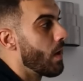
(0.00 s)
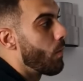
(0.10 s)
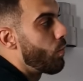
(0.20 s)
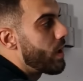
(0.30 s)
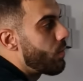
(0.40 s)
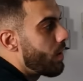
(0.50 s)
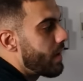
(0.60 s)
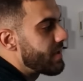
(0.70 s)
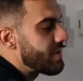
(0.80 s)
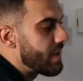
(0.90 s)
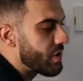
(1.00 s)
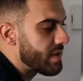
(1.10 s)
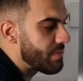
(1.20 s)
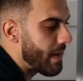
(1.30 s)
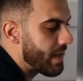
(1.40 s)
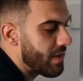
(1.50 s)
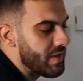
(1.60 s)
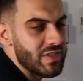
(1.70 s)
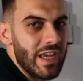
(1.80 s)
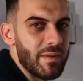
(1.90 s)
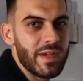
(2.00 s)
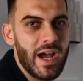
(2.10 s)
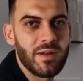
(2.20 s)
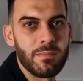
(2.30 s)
we were essentially spending the same kind